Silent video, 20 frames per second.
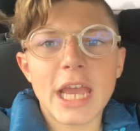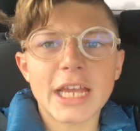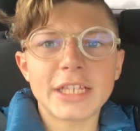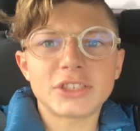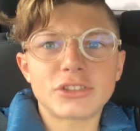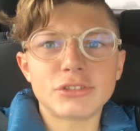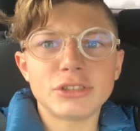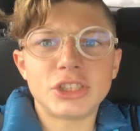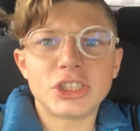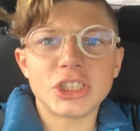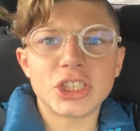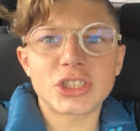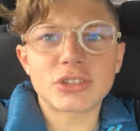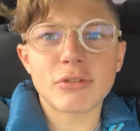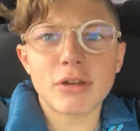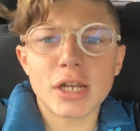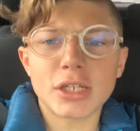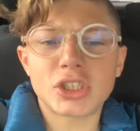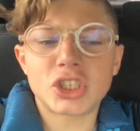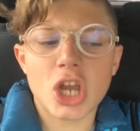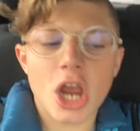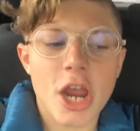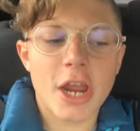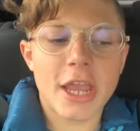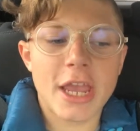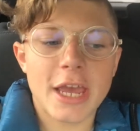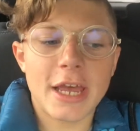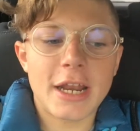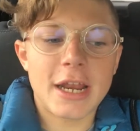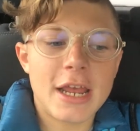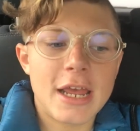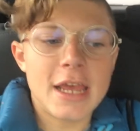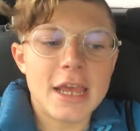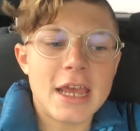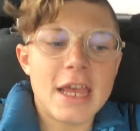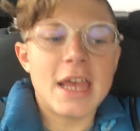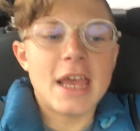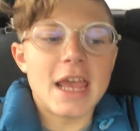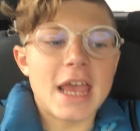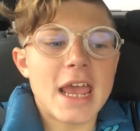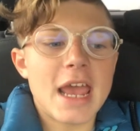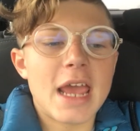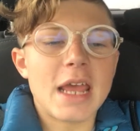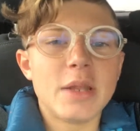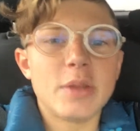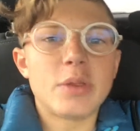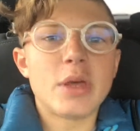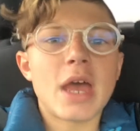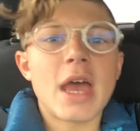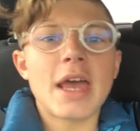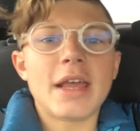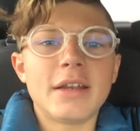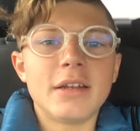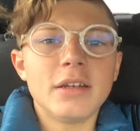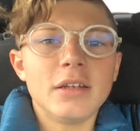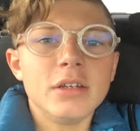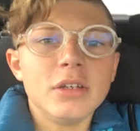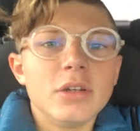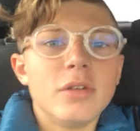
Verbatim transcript: okay, so we just went to Target. And then